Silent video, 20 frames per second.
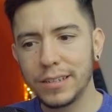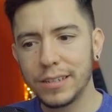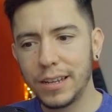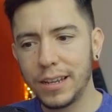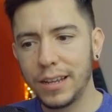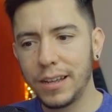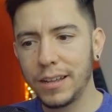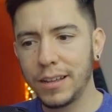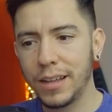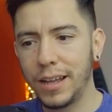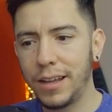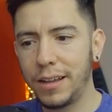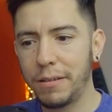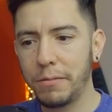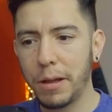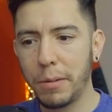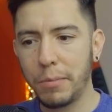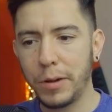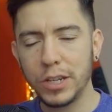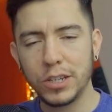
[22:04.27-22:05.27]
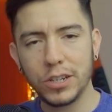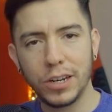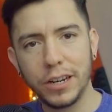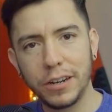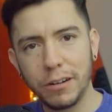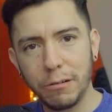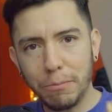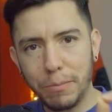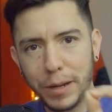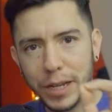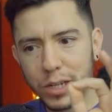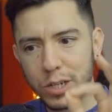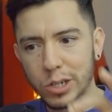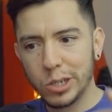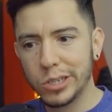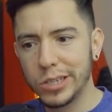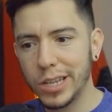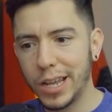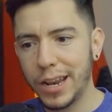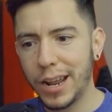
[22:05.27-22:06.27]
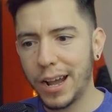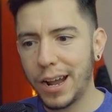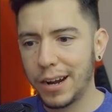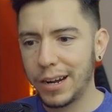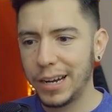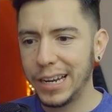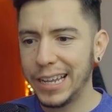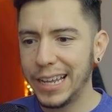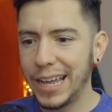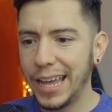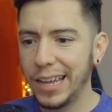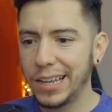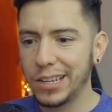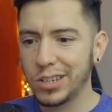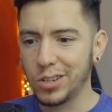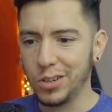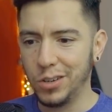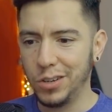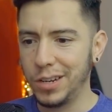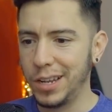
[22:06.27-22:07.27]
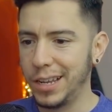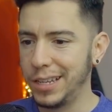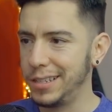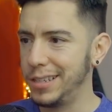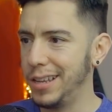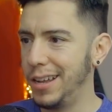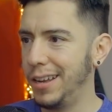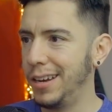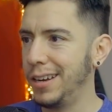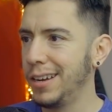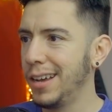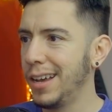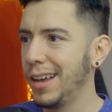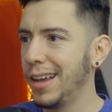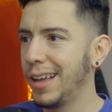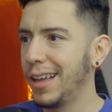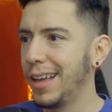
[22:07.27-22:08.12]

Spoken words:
this is a bunch of little patches that Harley Exon has done,